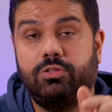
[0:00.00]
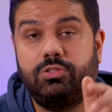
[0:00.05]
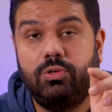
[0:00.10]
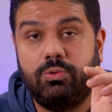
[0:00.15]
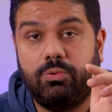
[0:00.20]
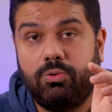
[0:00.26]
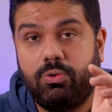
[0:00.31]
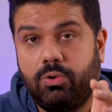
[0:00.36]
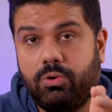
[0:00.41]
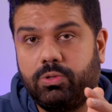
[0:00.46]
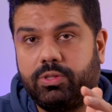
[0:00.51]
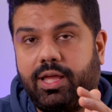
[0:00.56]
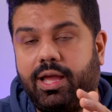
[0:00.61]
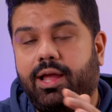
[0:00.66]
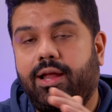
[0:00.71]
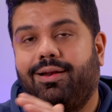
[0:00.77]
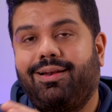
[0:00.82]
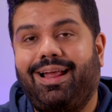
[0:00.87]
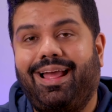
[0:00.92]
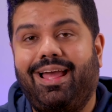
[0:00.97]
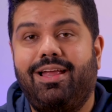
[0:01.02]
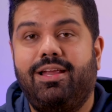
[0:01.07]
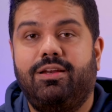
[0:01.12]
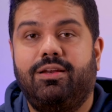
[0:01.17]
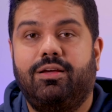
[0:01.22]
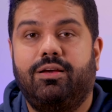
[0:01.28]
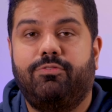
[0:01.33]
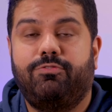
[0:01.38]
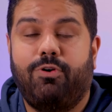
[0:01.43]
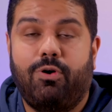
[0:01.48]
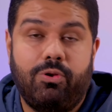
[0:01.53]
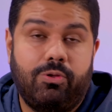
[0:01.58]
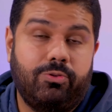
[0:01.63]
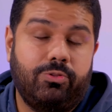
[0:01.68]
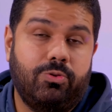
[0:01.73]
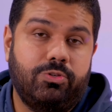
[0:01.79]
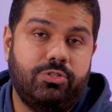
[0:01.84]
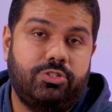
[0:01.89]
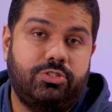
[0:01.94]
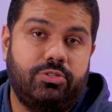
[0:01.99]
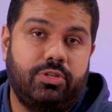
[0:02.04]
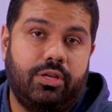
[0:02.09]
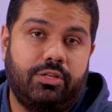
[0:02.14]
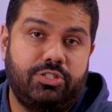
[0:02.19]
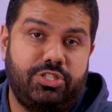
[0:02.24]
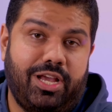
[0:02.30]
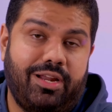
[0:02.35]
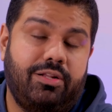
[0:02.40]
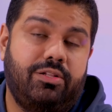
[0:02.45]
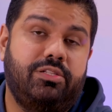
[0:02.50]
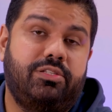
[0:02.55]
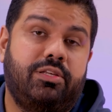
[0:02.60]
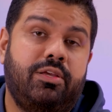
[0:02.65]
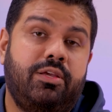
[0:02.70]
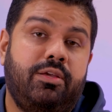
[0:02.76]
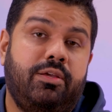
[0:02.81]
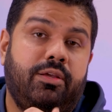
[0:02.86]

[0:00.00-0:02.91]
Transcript: So go there and uh, follow those uh, channels.